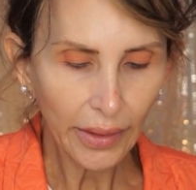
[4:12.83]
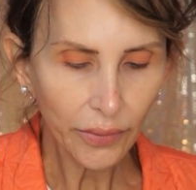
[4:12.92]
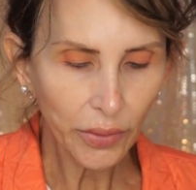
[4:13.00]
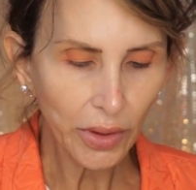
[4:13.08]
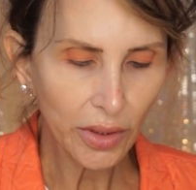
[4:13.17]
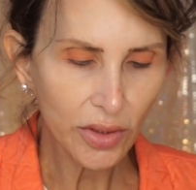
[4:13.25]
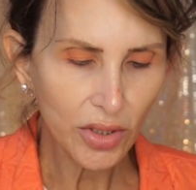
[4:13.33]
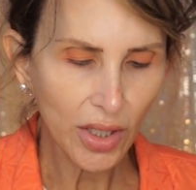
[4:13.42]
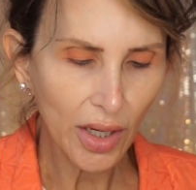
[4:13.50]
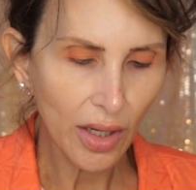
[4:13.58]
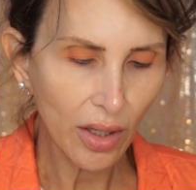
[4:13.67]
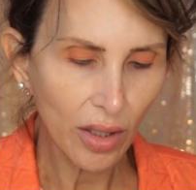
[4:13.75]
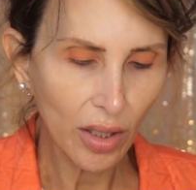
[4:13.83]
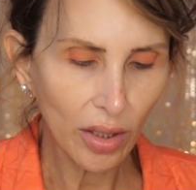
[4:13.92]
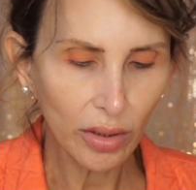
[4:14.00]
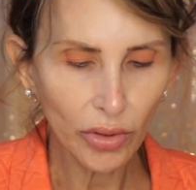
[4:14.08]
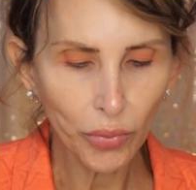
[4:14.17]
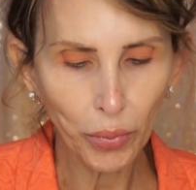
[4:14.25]
I'm going to take
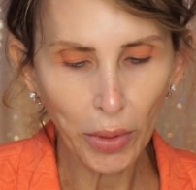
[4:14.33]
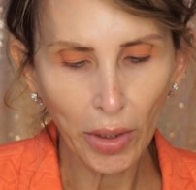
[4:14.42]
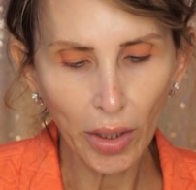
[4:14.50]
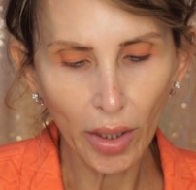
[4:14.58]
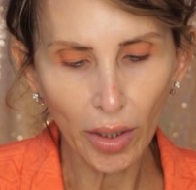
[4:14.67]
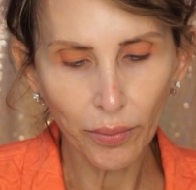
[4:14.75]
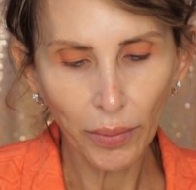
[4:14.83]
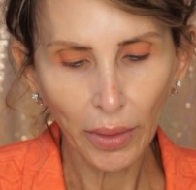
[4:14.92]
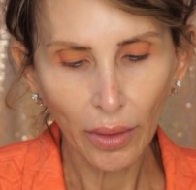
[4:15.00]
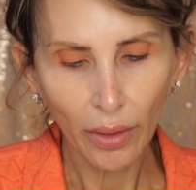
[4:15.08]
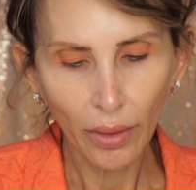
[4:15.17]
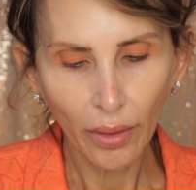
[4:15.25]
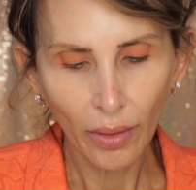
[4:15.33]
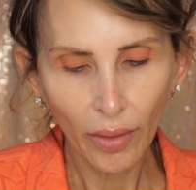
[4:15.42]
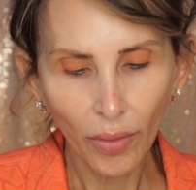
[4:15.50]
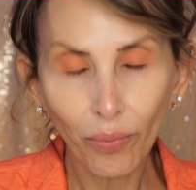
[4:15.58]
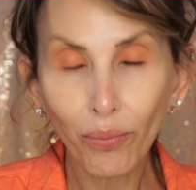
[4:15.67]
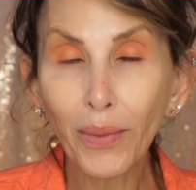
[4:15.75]
ColourPop
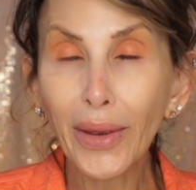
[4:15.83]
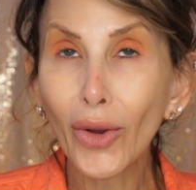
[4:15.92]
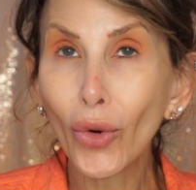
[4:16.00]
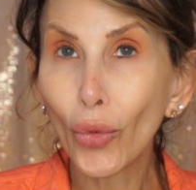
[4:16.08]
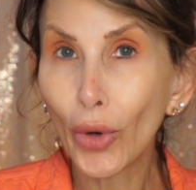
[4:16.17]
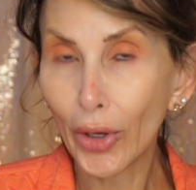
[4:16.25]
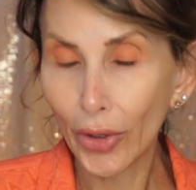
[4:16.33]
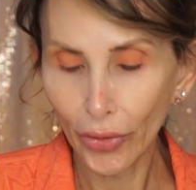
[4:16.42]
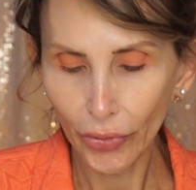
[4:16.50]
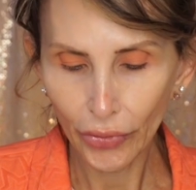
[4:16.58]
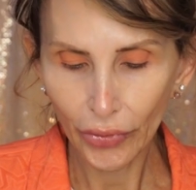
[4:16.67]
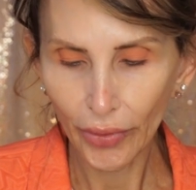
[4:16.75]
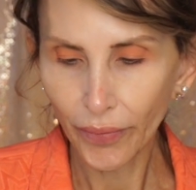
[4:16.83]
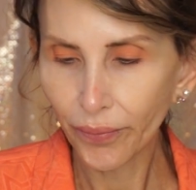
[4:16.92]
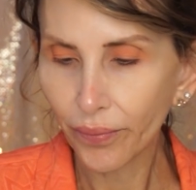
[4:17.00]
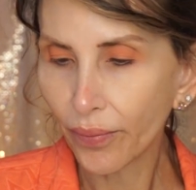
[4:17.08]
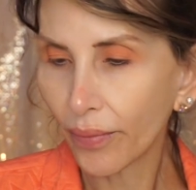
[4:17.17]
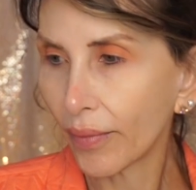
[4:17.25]
Melrose.
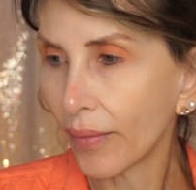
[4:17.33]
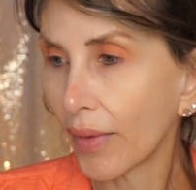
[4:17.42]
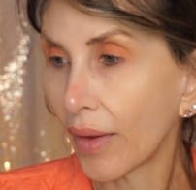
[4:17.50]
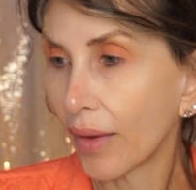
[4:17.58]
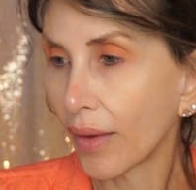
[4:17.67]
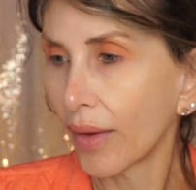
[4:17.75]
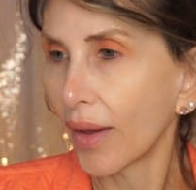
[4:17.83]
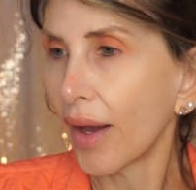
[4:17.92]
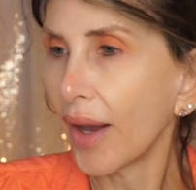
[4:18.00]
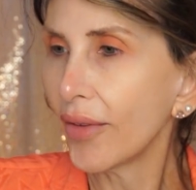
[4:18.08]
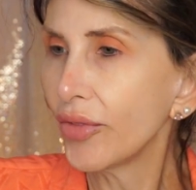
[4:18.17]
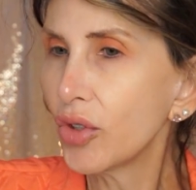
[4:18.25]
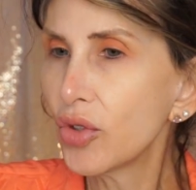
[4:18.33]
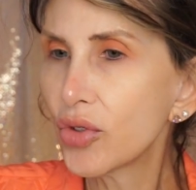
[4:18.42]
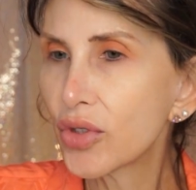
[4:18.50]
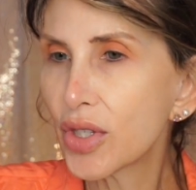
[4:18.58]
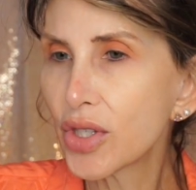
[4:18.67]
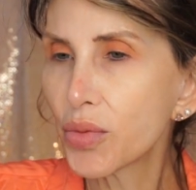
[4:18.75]
I've
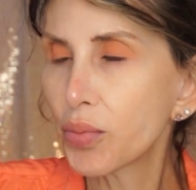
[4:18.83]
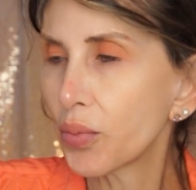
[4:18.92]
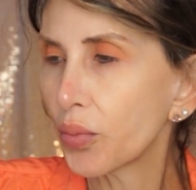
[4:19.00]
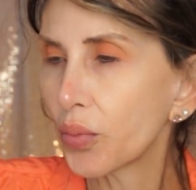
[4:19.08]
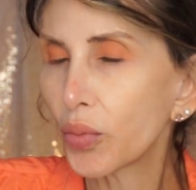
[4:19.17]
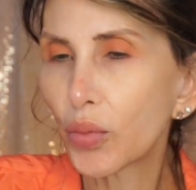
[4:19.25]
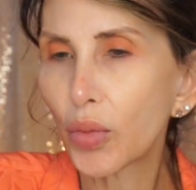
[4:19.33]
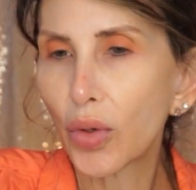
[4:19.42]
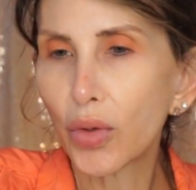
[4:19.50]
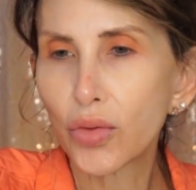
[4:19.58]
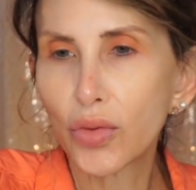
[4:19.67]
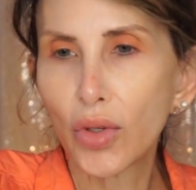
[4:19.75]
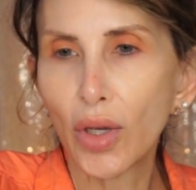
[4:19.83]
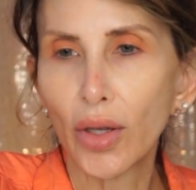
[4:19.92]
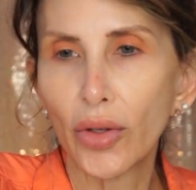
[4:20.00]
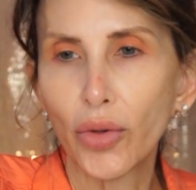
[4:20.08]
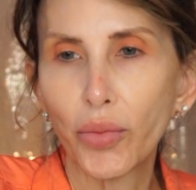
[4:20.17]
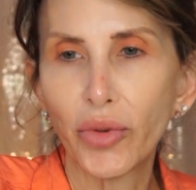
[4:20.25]
used this
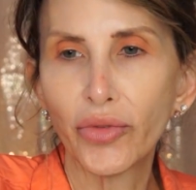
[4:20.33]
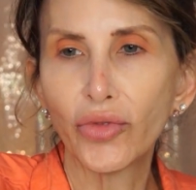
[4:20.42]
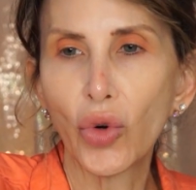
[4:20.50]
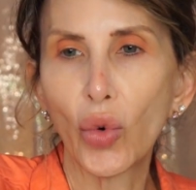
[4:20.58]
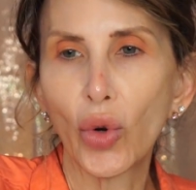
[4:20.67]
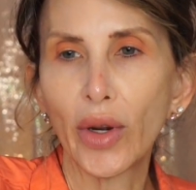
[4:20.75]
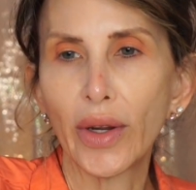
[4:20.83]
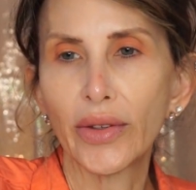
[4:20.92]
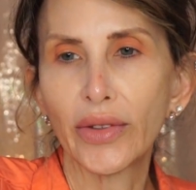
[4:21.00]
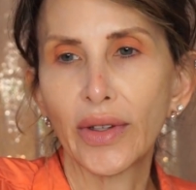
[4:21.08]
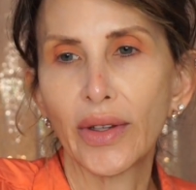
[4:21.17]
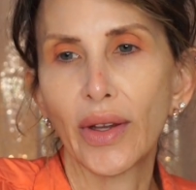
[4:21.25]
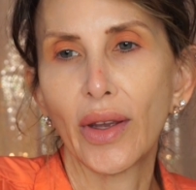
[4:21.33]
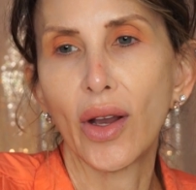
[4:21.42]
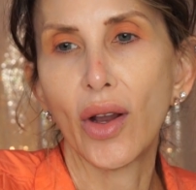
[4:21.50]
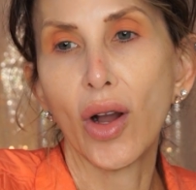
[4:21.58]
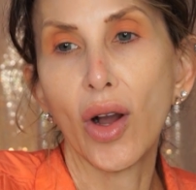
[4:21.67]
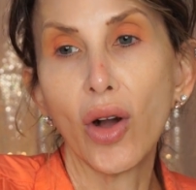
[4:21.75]
color before as a
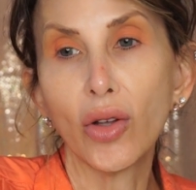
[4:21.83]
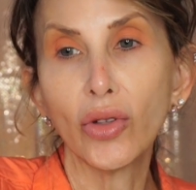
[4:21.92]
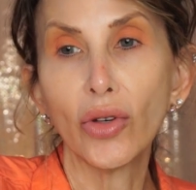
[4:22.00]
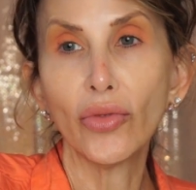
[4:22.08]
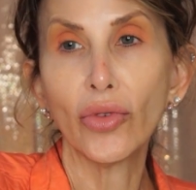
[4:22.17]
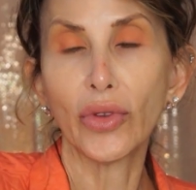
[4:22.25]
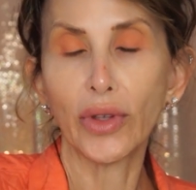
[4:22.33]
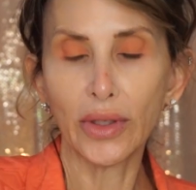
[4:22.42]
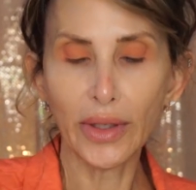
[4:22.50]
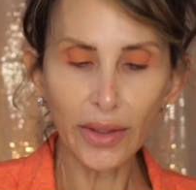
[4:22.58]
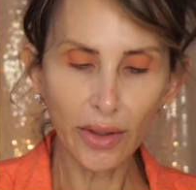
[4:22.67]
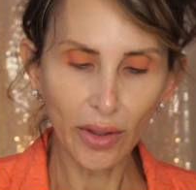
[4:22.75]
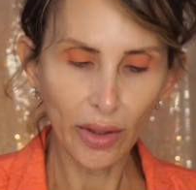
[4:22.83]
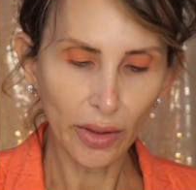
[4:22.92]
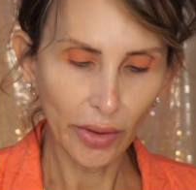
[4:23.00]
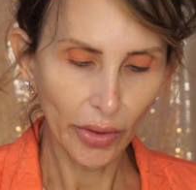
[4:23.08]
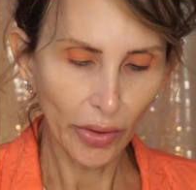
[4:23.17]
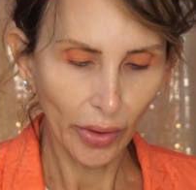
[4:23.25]
all over the lid
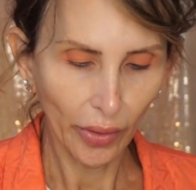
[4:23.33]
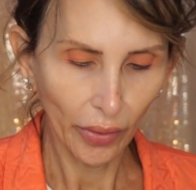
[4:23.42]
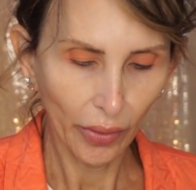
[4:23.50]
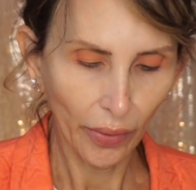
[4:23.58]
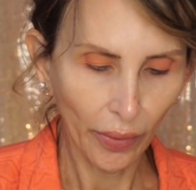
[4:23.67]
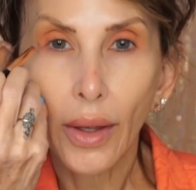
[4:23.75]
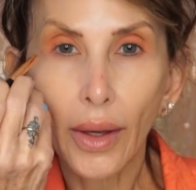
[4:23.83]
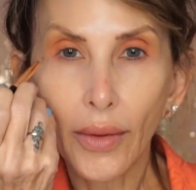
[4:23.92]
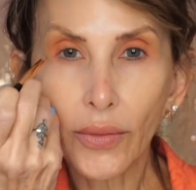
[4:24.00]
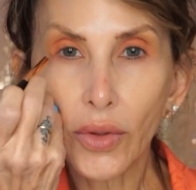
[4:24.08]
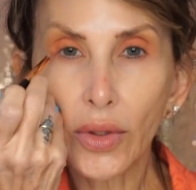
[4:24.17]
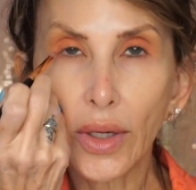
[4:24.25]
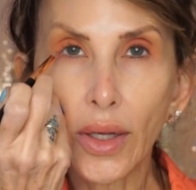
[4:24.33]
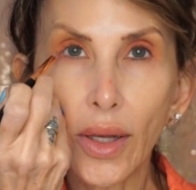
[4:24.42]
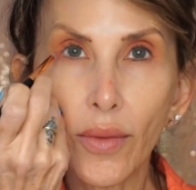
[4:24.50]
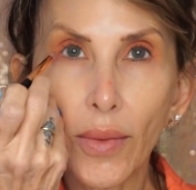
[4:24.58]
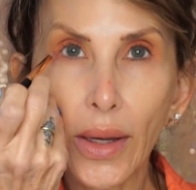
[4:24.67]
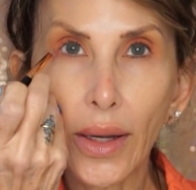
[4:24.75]
color. I'm going to
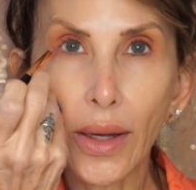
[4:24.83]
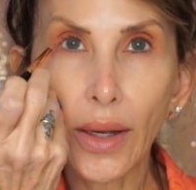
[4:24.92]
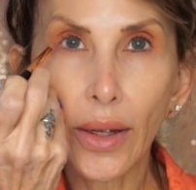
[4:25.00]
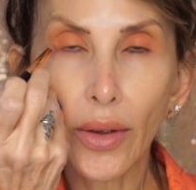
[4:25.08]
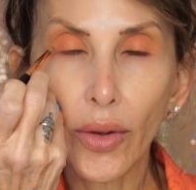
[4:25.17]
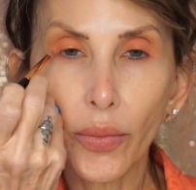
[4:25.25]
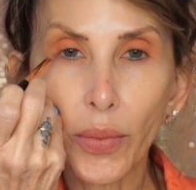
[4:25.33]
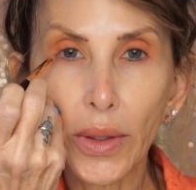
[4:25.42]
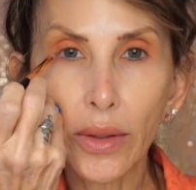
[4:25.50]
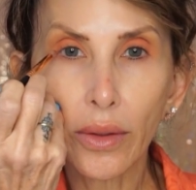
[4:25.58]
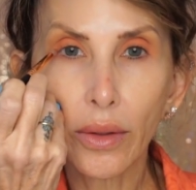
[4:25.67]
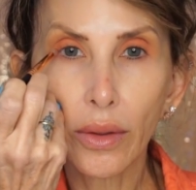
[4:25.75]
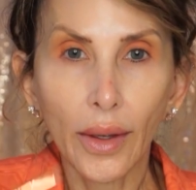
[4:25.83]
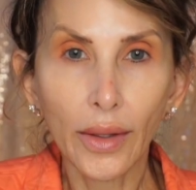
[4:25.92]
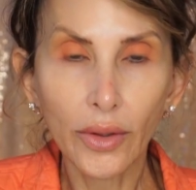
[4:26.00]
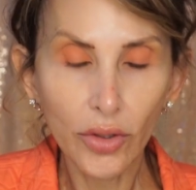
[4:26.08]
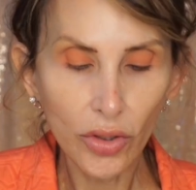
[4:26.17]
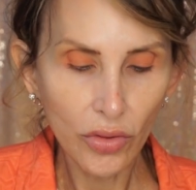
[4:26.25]
keep my eye open
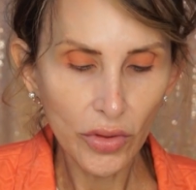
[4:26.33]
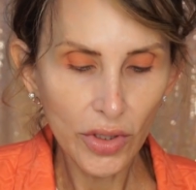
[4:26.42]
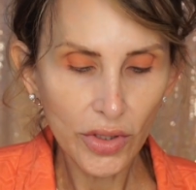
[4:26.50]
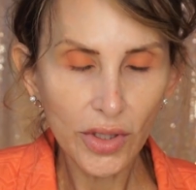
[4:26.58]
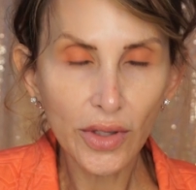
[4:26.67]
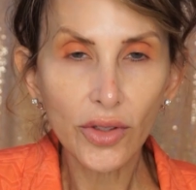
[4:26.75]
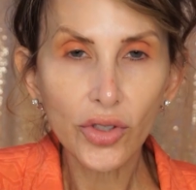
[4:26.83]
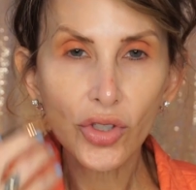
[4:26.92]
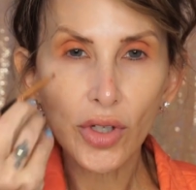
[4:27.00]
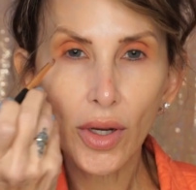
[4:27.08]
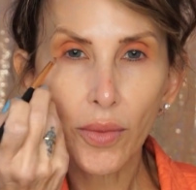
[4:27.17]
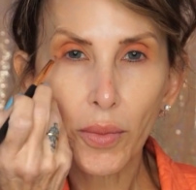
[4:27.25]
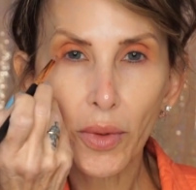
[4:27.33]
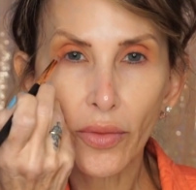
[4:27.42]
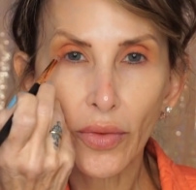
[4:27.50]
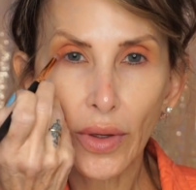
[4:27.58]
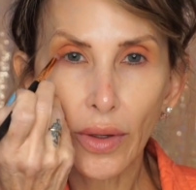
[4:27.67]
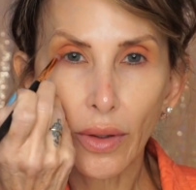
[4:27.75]
and do this in the shape
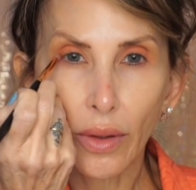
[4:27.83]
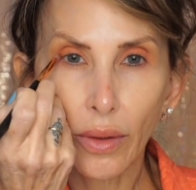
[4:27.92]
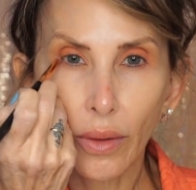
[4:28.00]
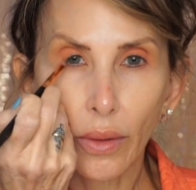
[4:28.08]
of a